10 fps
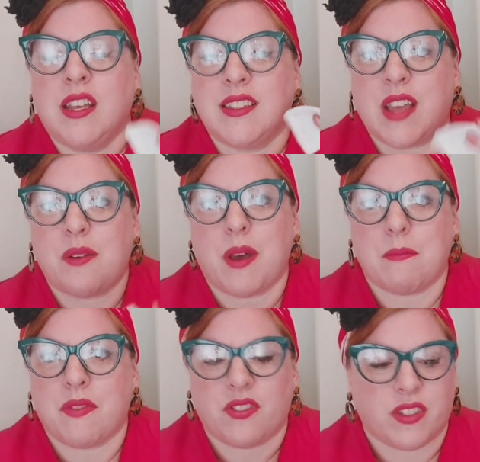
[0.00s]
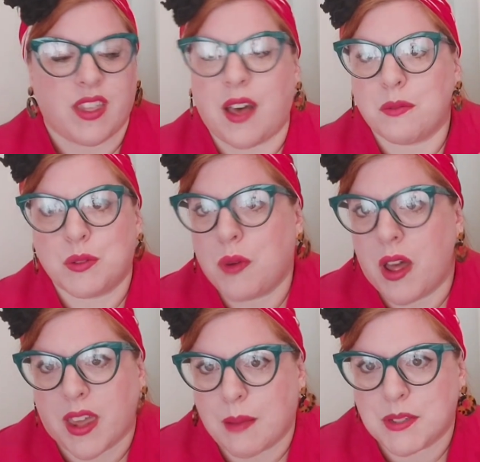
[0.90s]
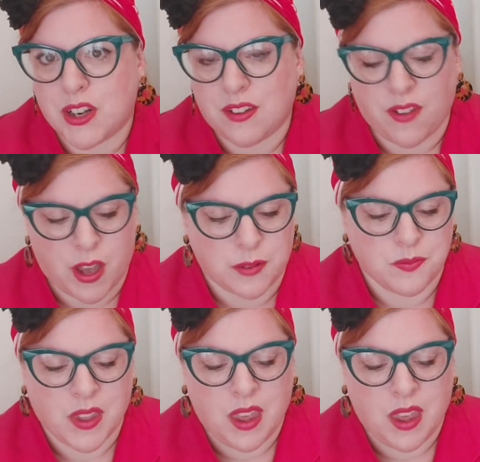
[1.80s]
So that would work absolutely fine.